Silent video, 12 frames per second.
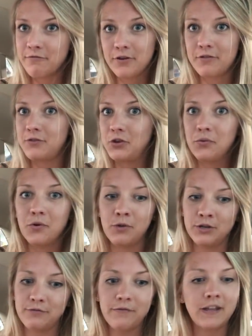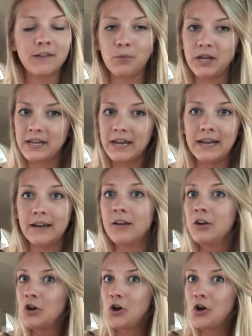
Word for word: front of you, or when you face weight gain,